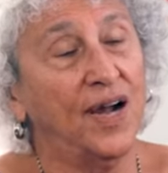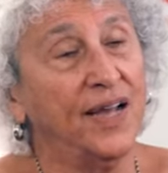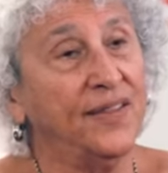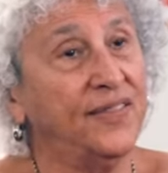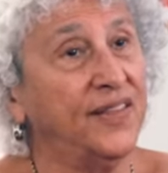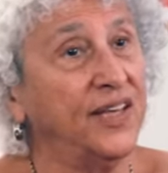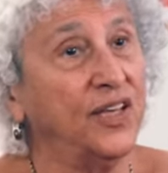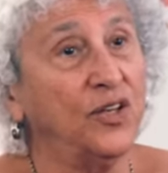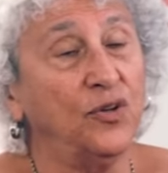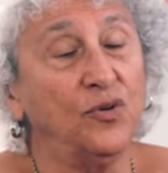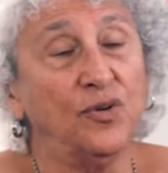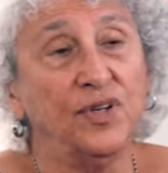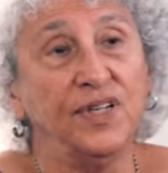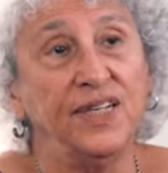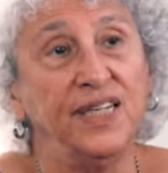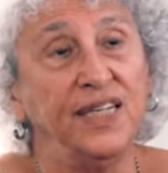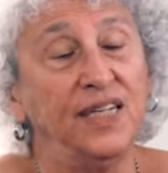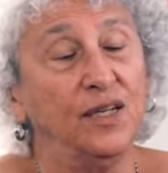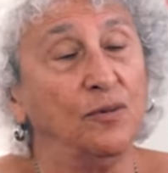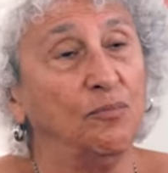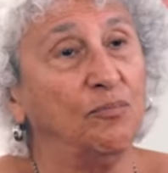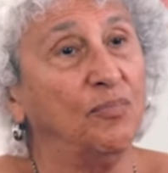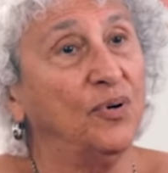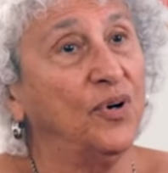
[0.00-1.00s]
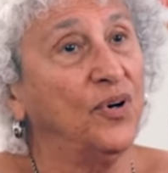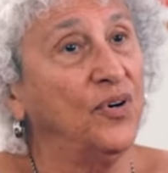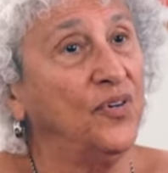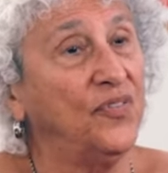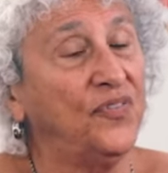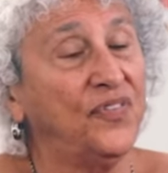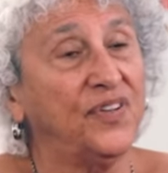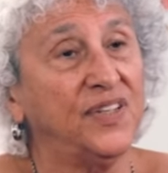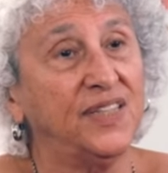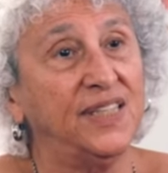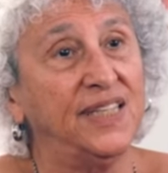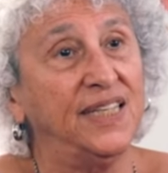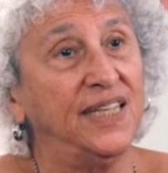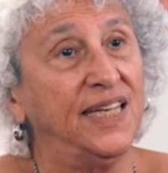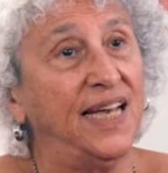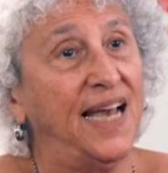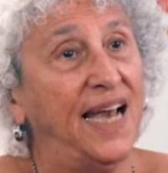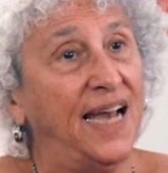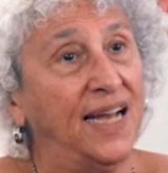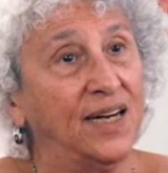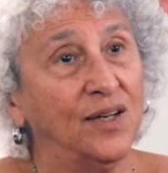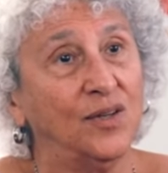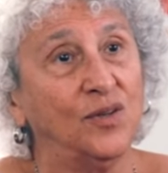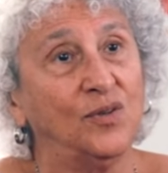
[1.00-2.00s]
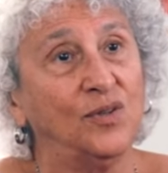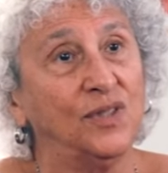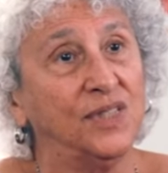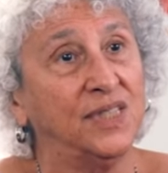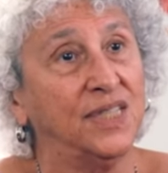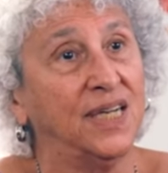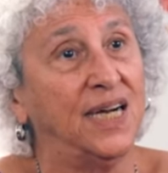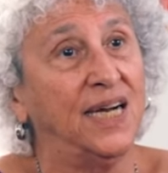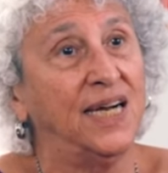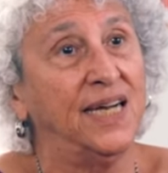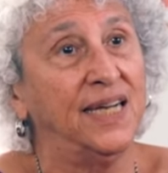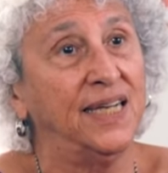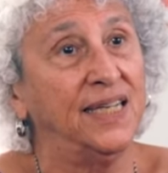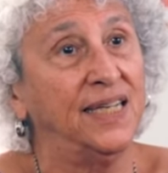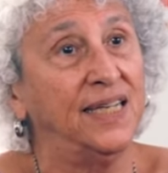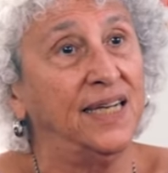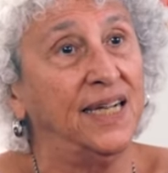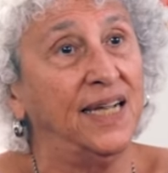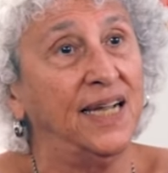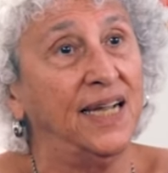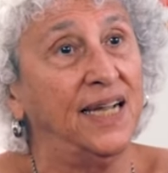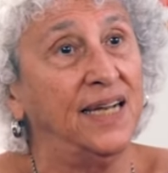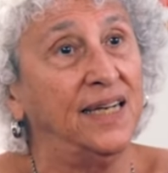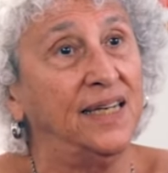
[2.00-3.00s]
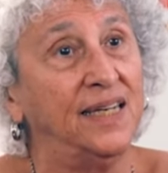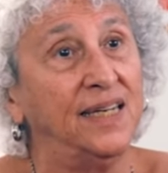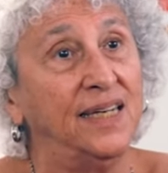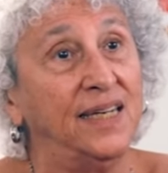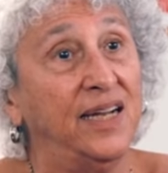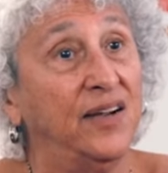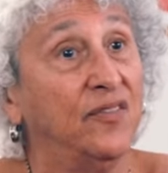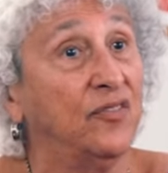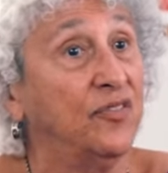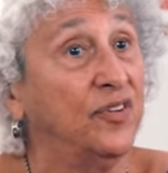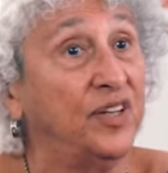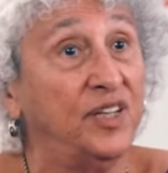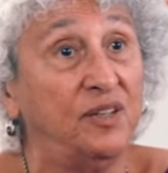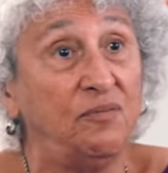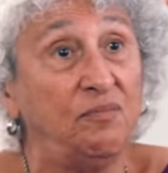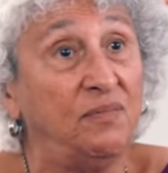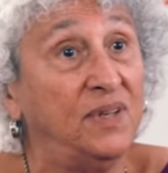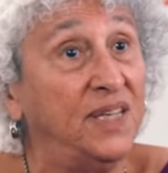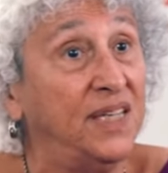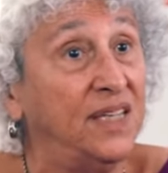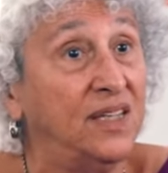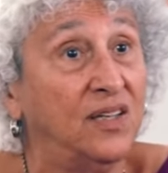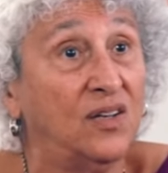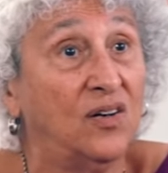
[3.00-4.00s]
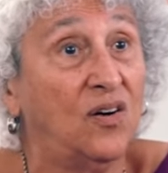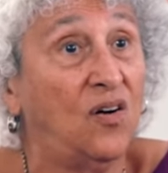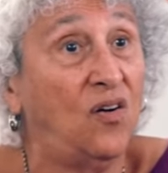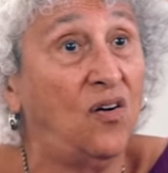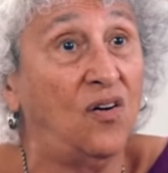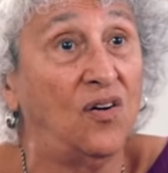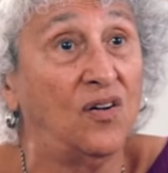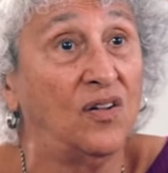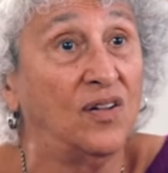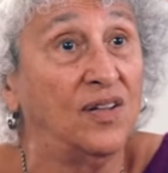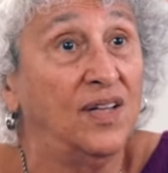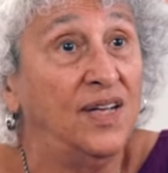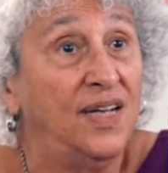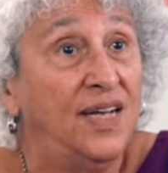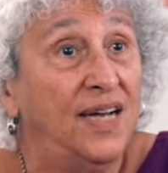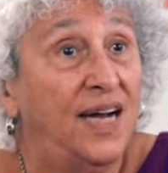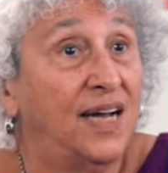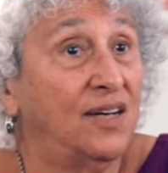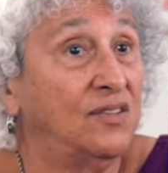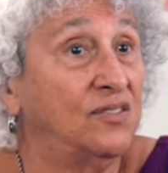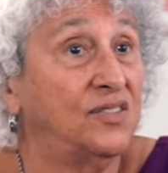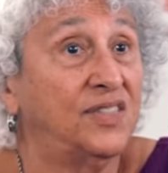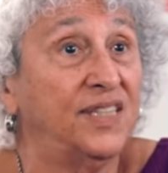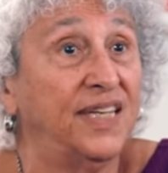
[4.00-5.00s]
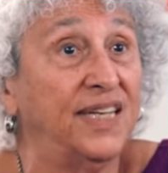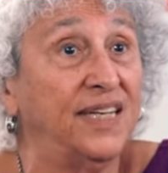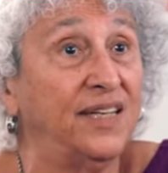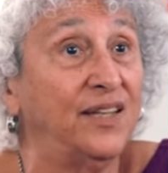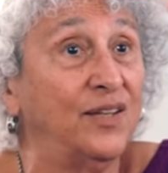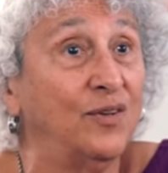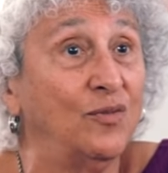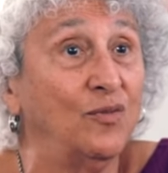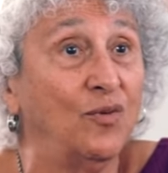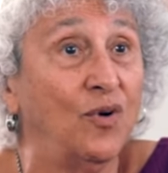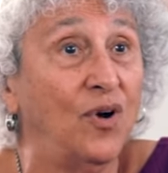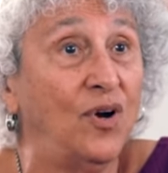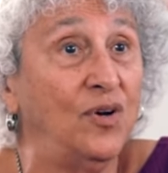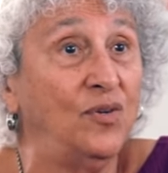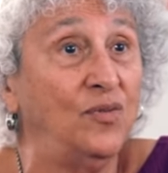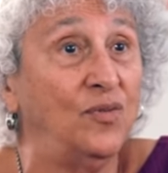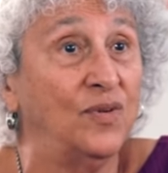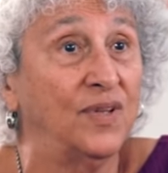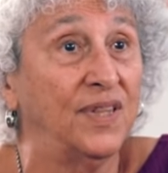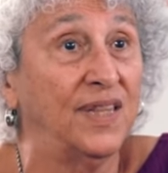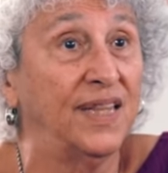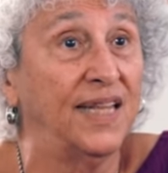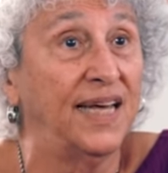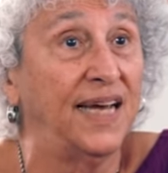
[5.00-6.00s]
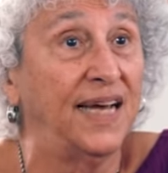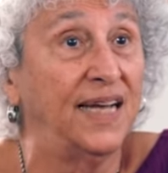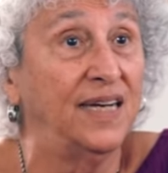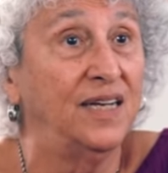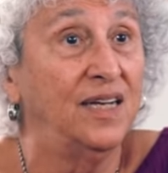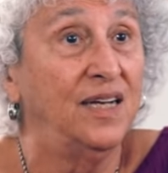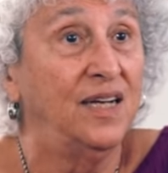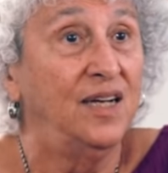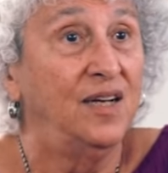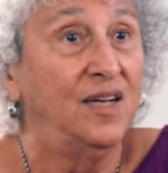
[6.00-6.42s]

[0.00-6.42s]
Well, I think you can eat a perfectly adequate diet and never eat meat at all. I don't see anything wrong with that.